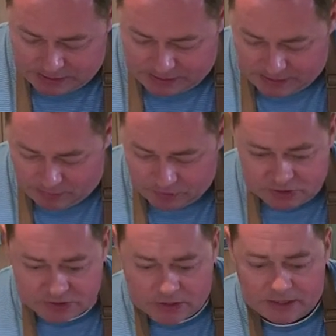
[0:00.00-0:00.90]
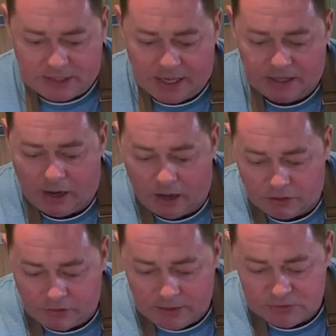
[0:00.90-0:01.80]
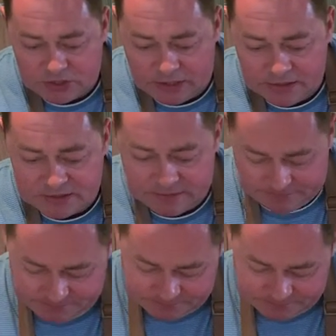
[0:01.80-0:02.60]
And then we're just going to get our cream cheese.